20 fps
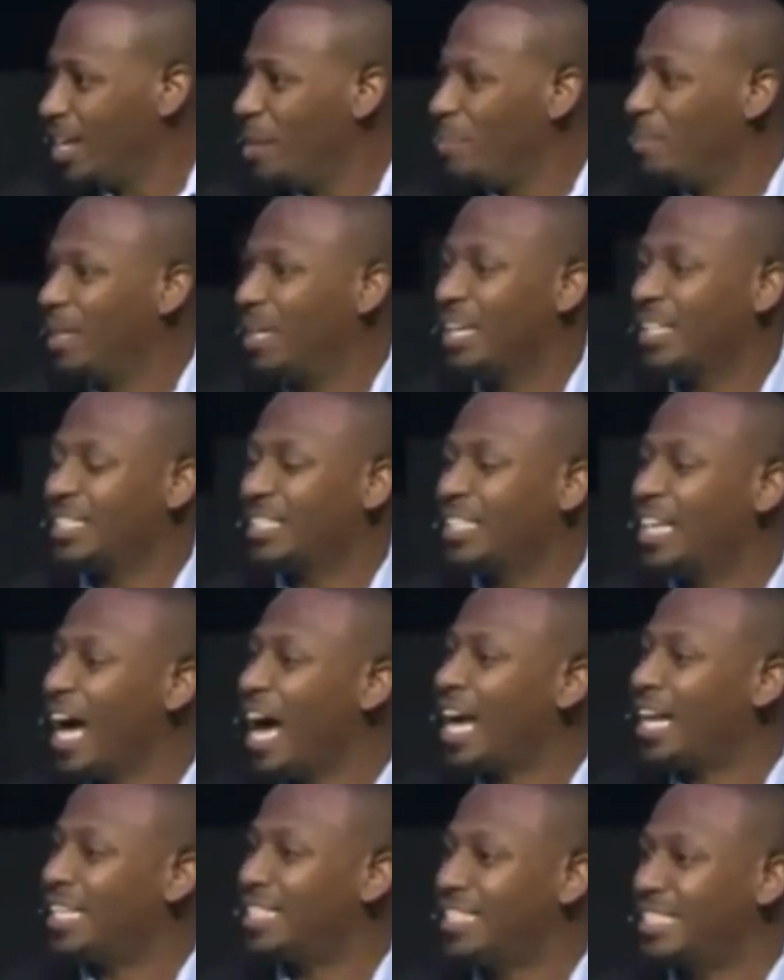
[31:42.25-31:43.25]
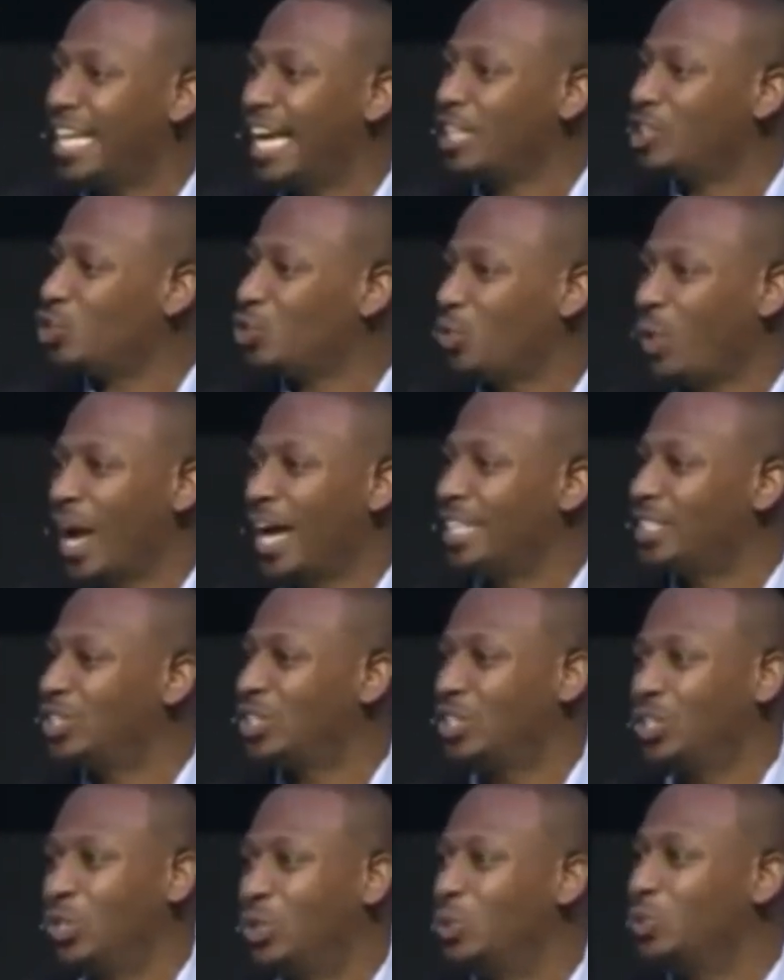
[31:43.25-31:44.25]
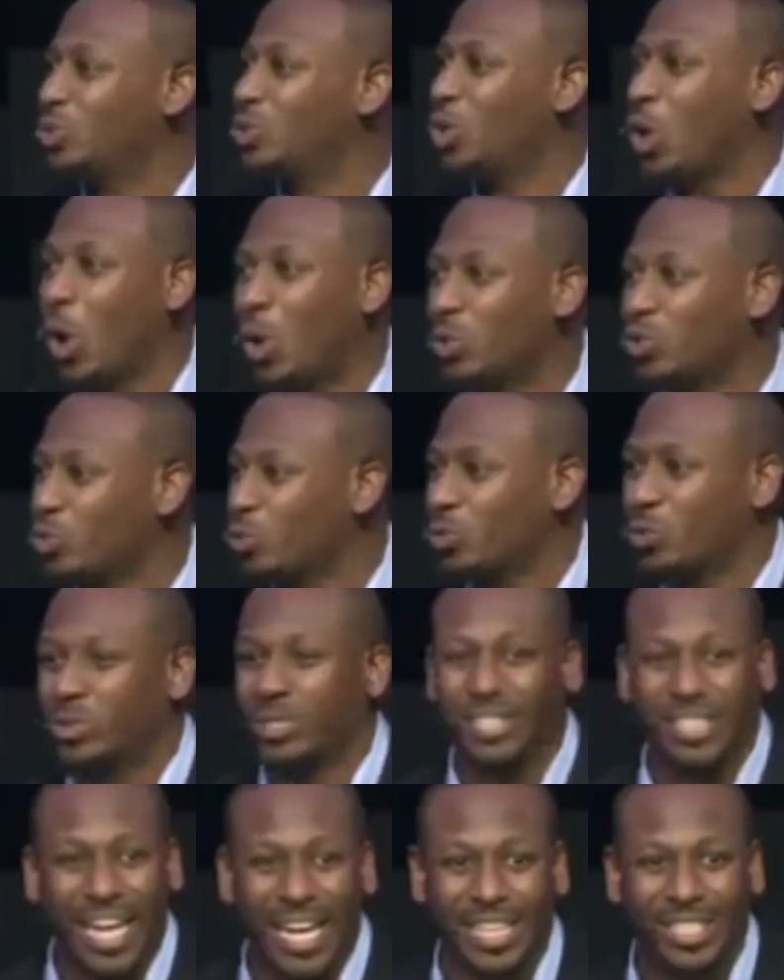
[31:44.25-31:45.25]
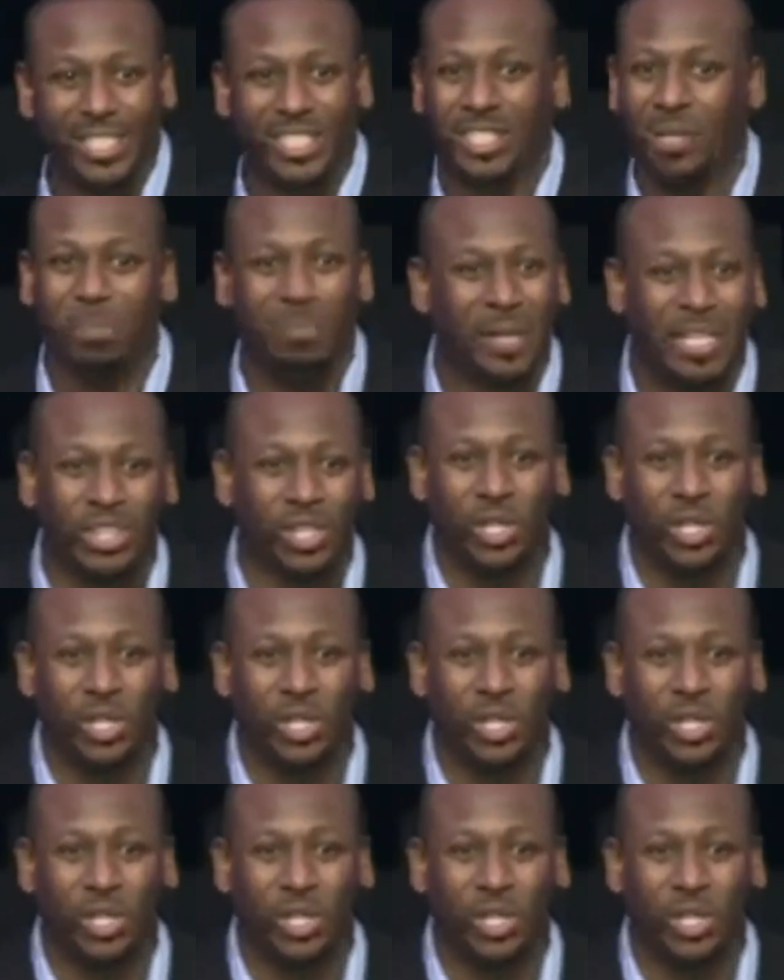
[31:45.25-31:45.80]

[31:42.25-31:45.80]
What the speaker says: Because God is not trying to use cultural saints to beat the